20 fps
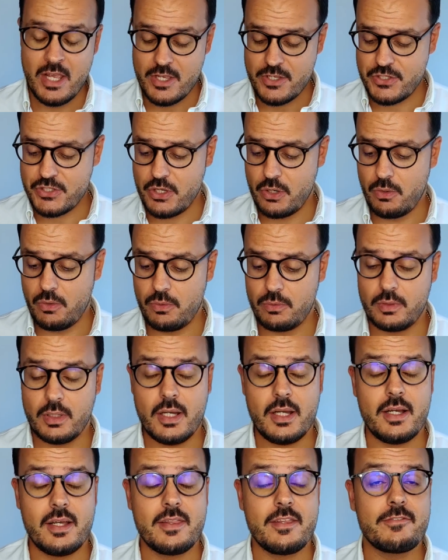So
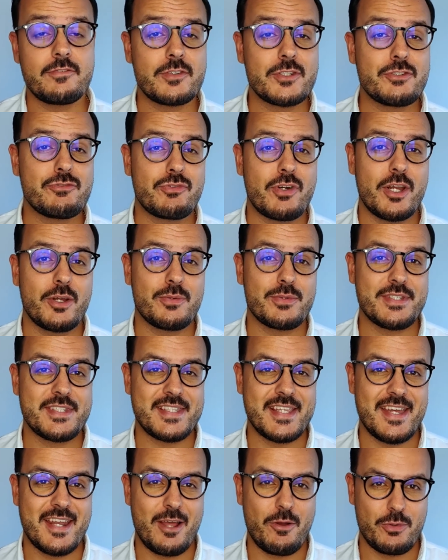the first fragrance
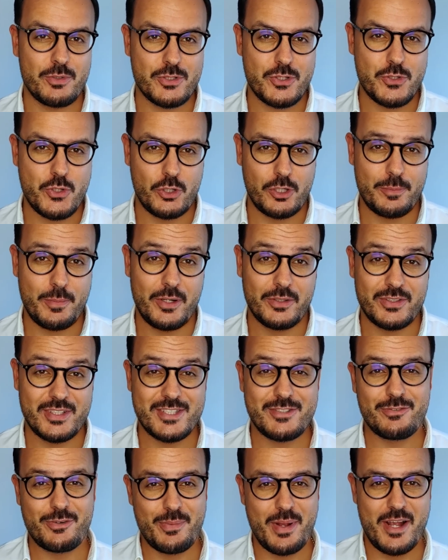that I want to talk about
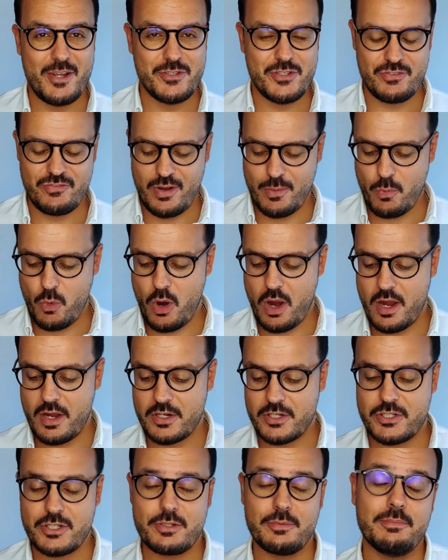is from House of
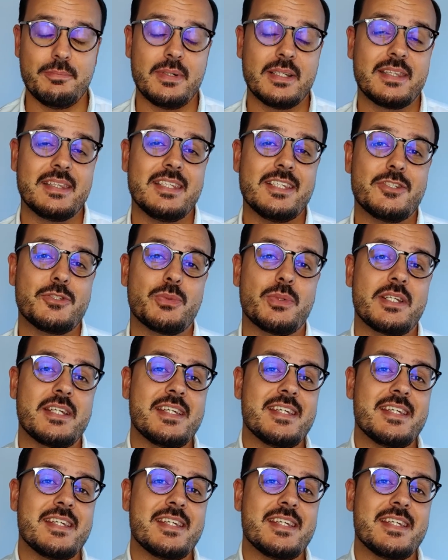Amouage, but this one